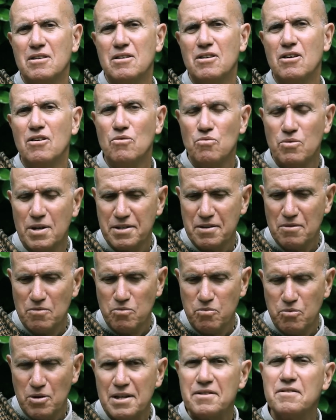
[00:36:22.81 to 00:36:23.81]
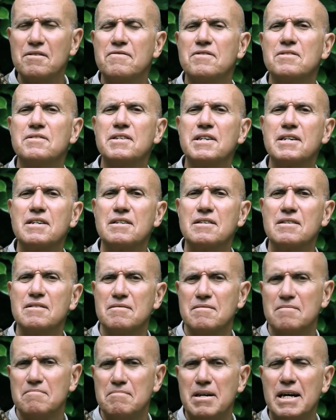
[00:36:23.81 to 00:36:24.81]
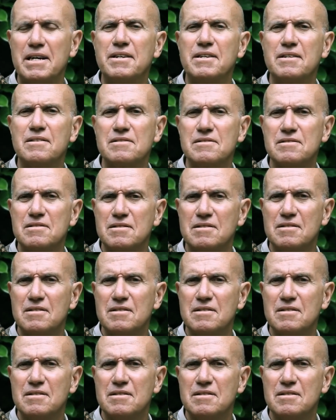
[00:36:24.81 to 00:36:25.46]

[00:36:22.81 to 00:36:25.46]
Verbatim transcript: Oh, what a wonderful thing man is.